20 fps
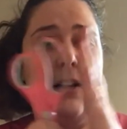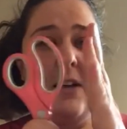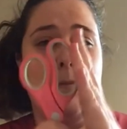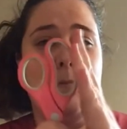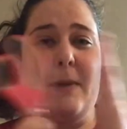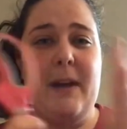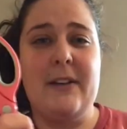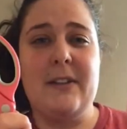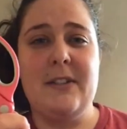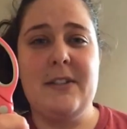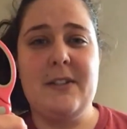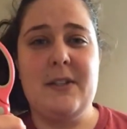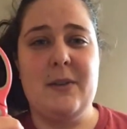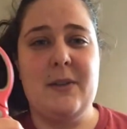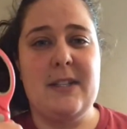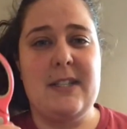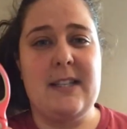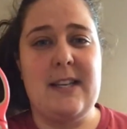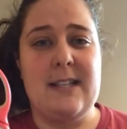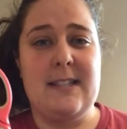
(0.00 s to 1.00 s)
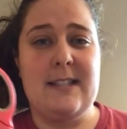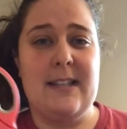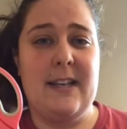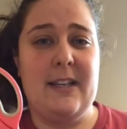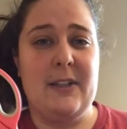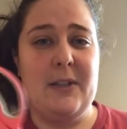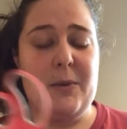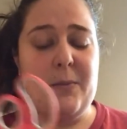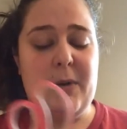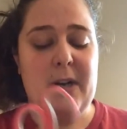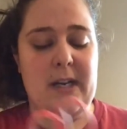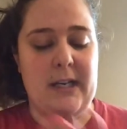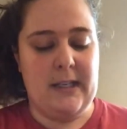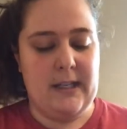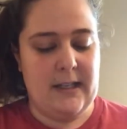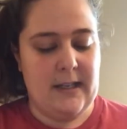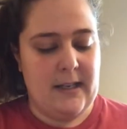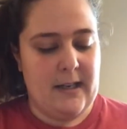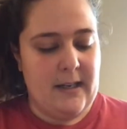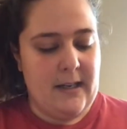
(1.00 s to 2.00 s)
on metal, so it's less likely to
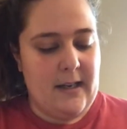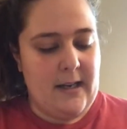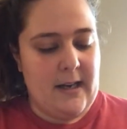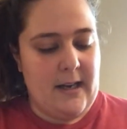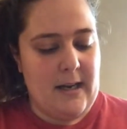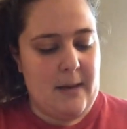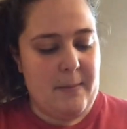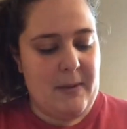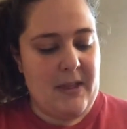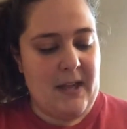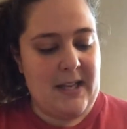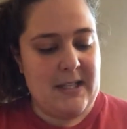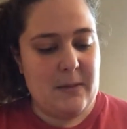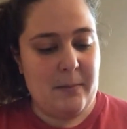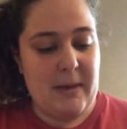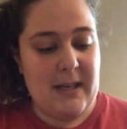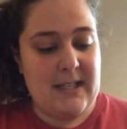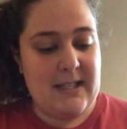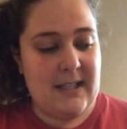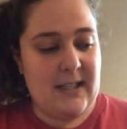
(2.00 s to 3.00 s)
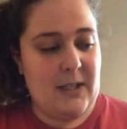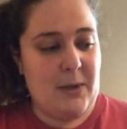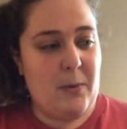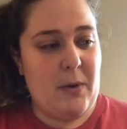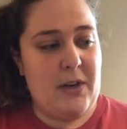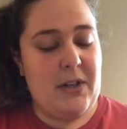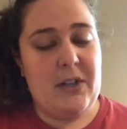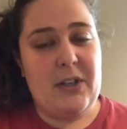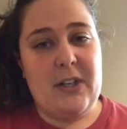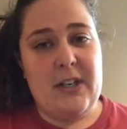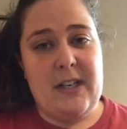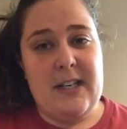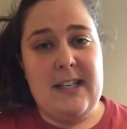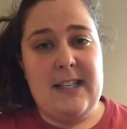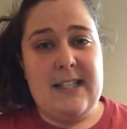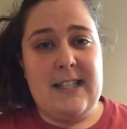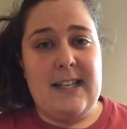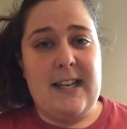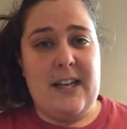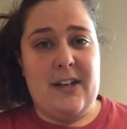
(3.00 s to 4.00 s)
break. But that's basically what you're going to
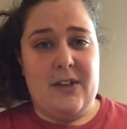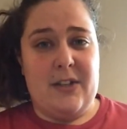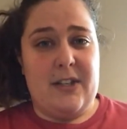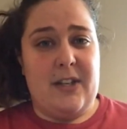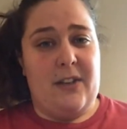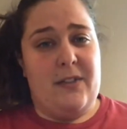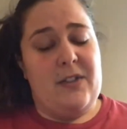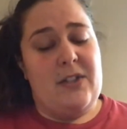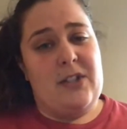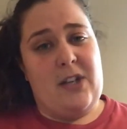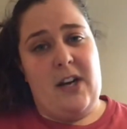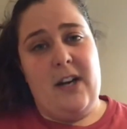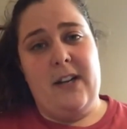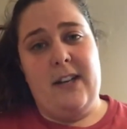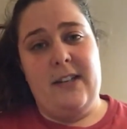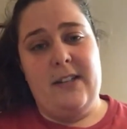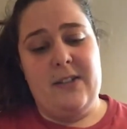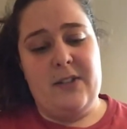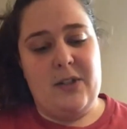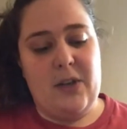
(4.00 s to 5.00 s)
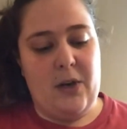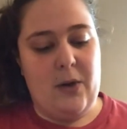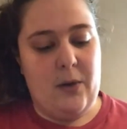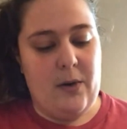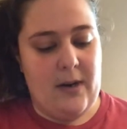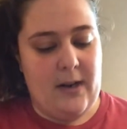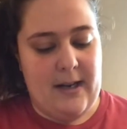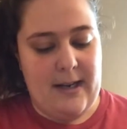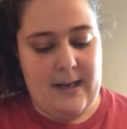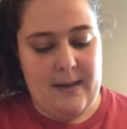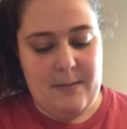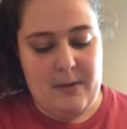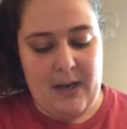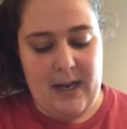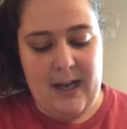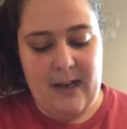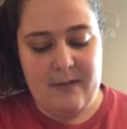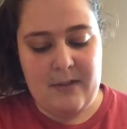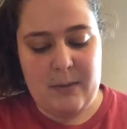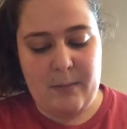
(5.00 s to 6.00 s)
need to get yourself started. So you'll
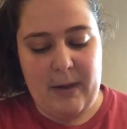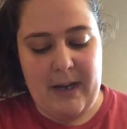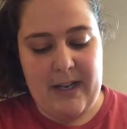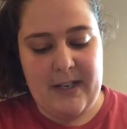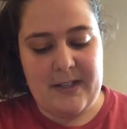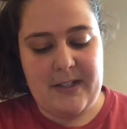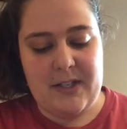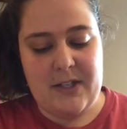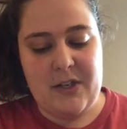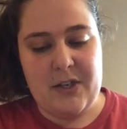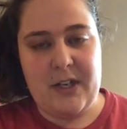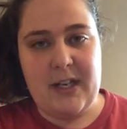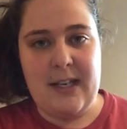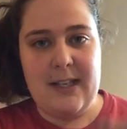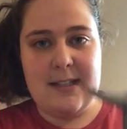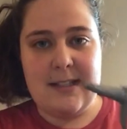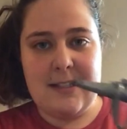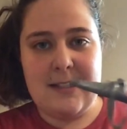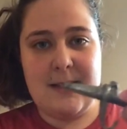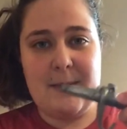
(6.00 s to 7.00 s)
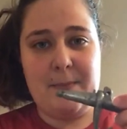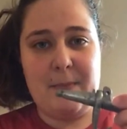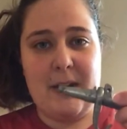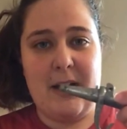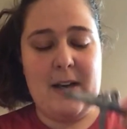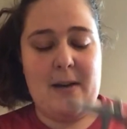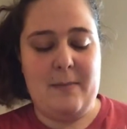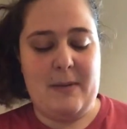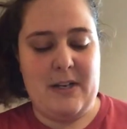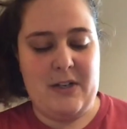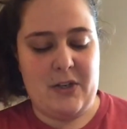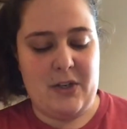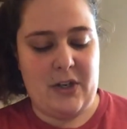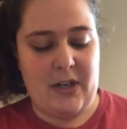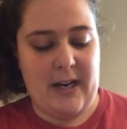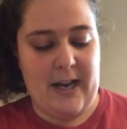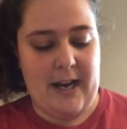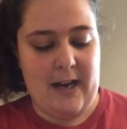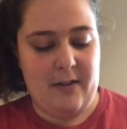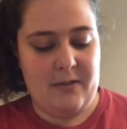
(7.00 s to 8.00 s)
have spiles in your kits, and you're
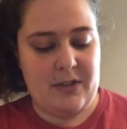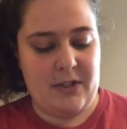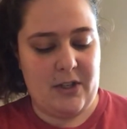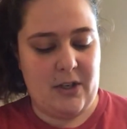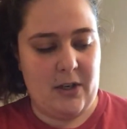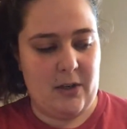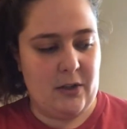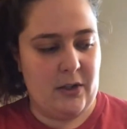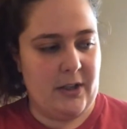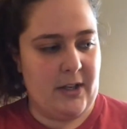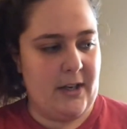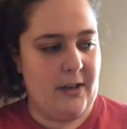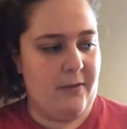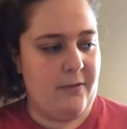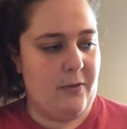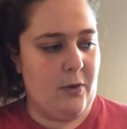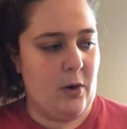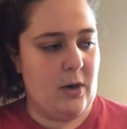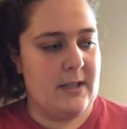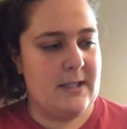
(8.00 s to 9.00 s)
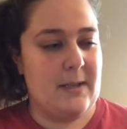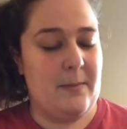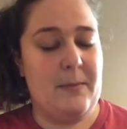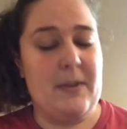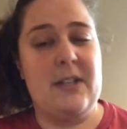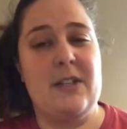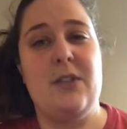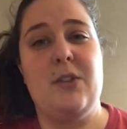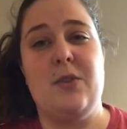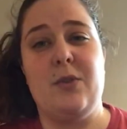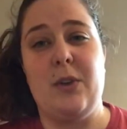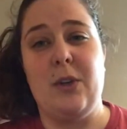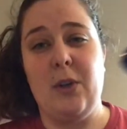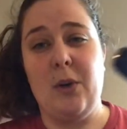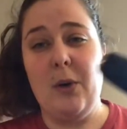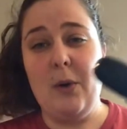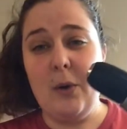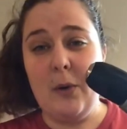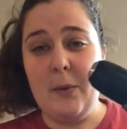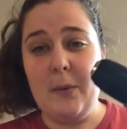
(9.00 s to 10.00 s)
going to have to go looking for something to drill
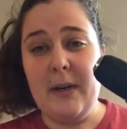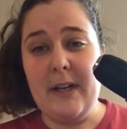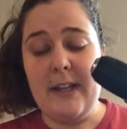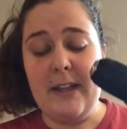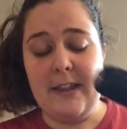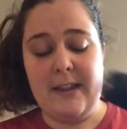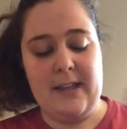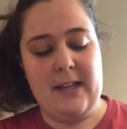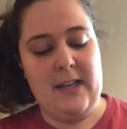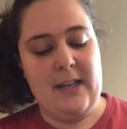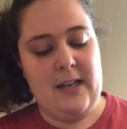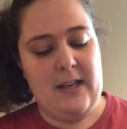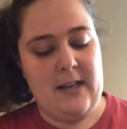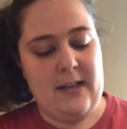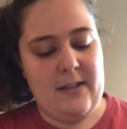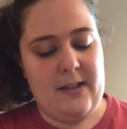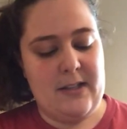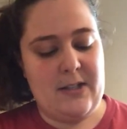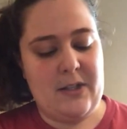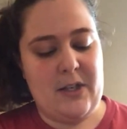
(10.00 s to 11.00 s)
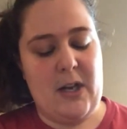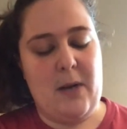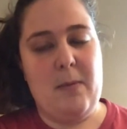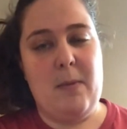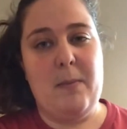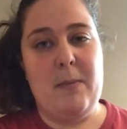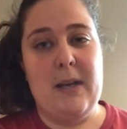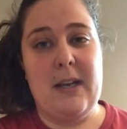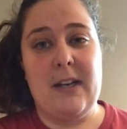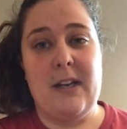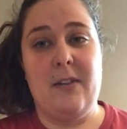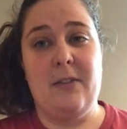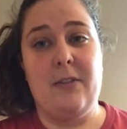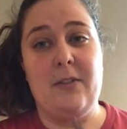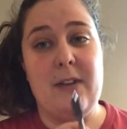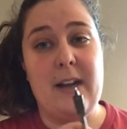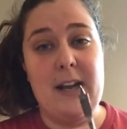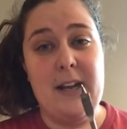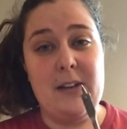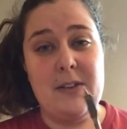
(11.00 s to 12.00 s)
a hole with that's going to be big enough
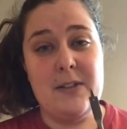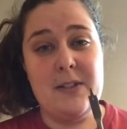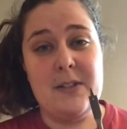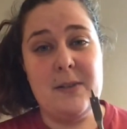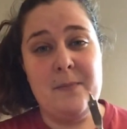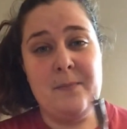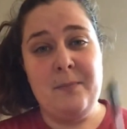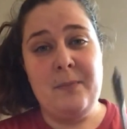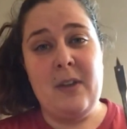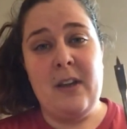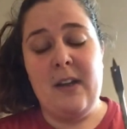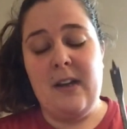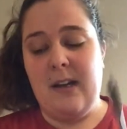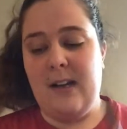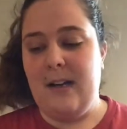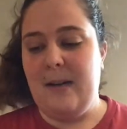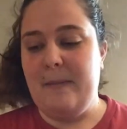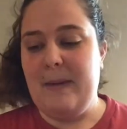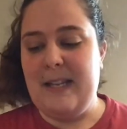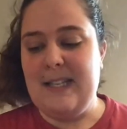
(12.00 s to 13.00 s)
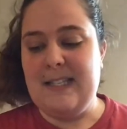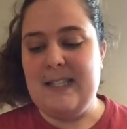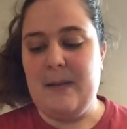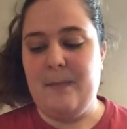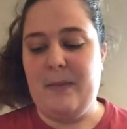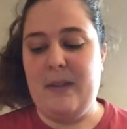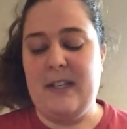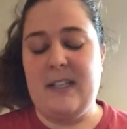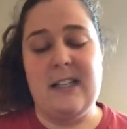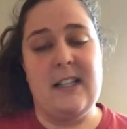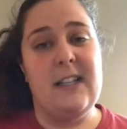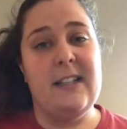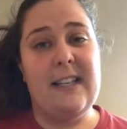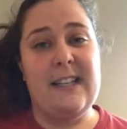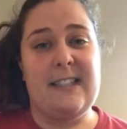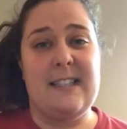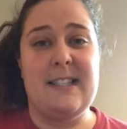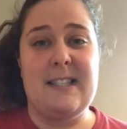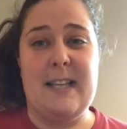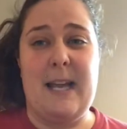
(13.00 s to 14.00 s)
around, and something to
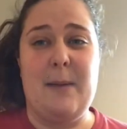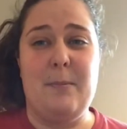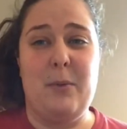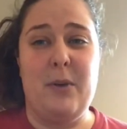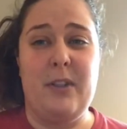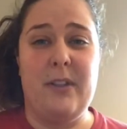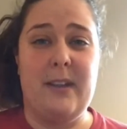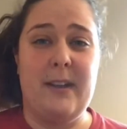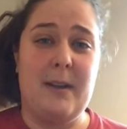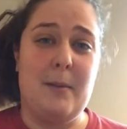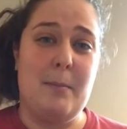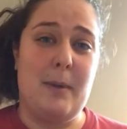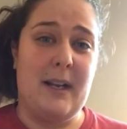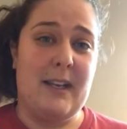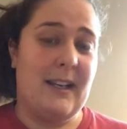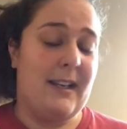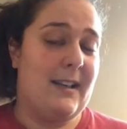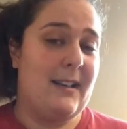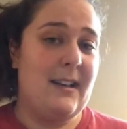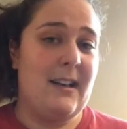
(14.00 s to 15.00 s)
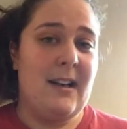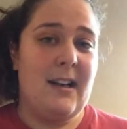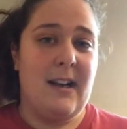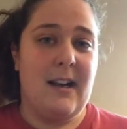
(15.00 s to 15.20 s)
collect the sap with, like a bucket